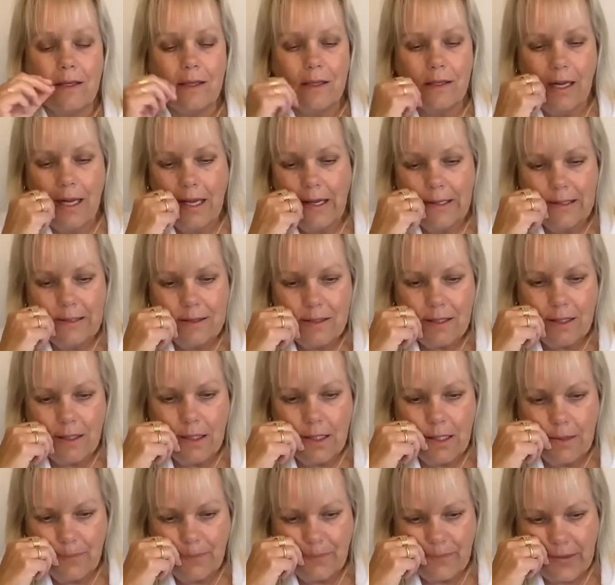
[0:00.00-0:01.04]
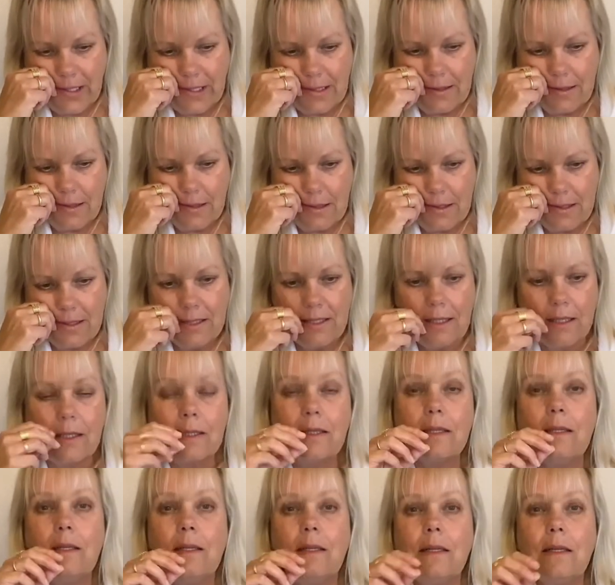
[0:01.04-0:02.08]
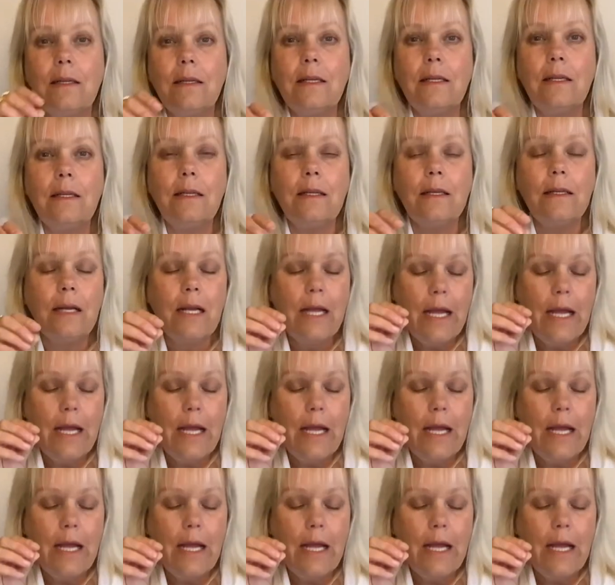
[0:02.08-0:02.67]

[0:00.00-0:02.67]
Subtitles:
It has silicon in it,